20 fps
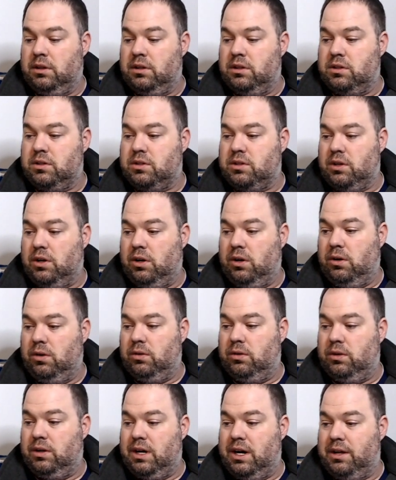
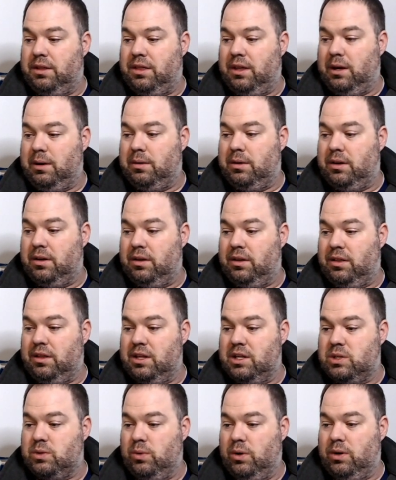So I think
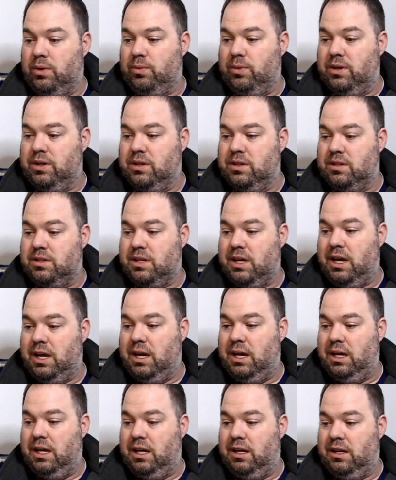this one was
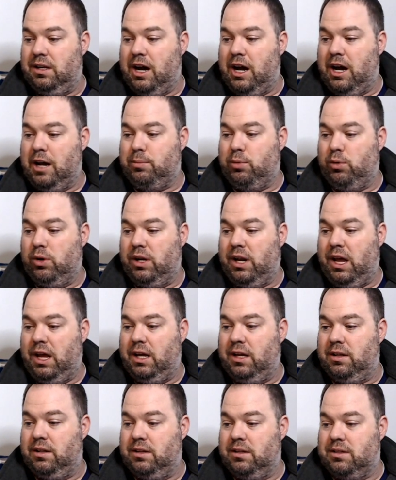a
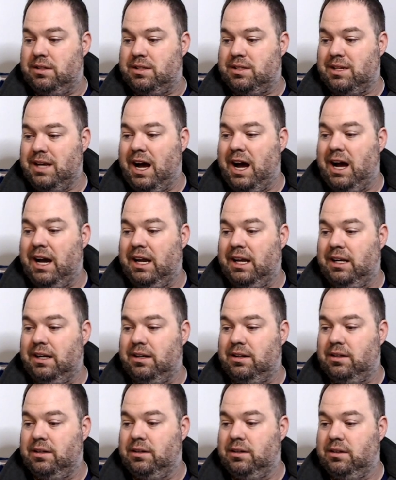9.8
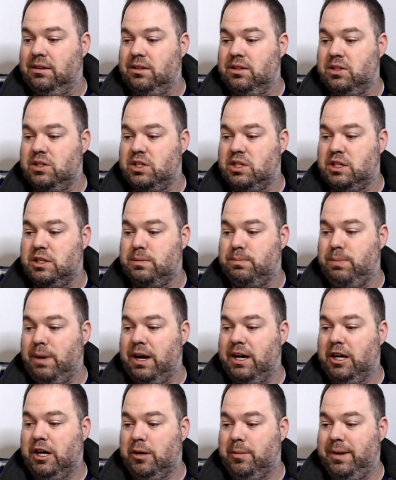signed
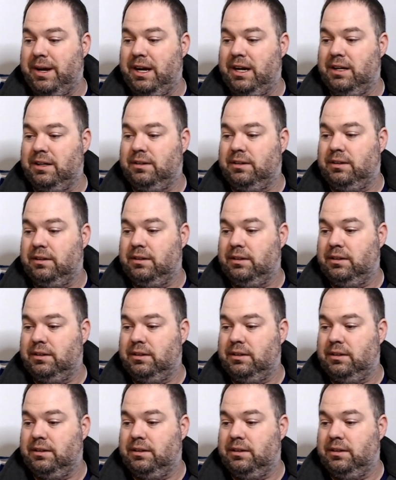Spider-Man,